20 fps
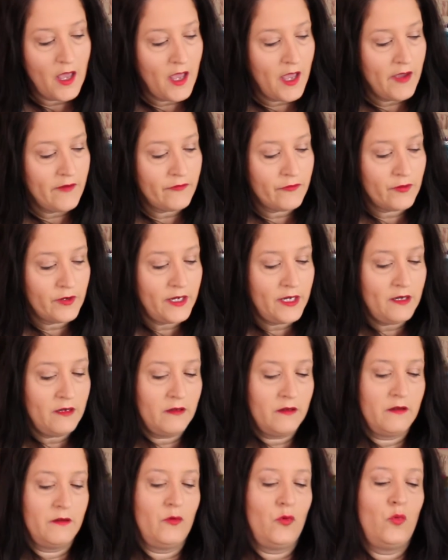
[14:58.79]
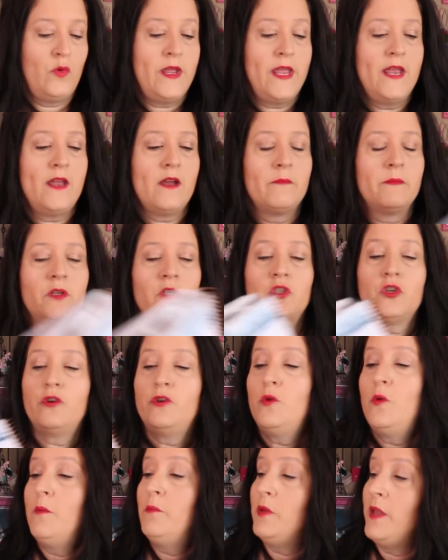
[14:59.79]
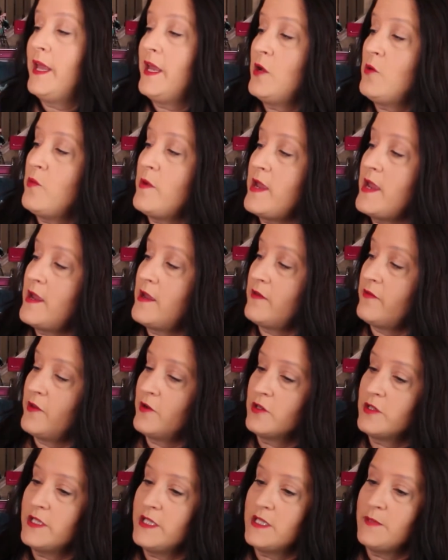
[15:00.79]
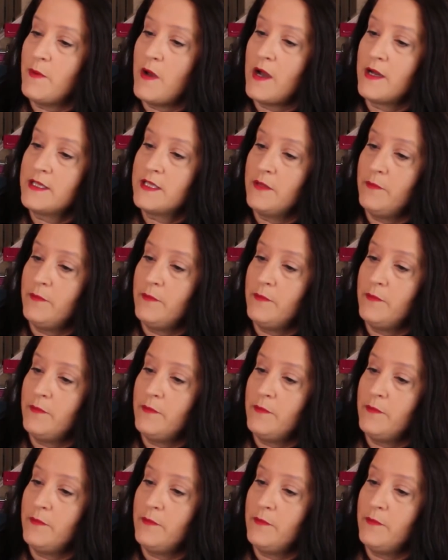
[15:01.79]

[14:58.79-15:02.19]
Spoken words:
every week, I'm going to show you a blank week, there's this box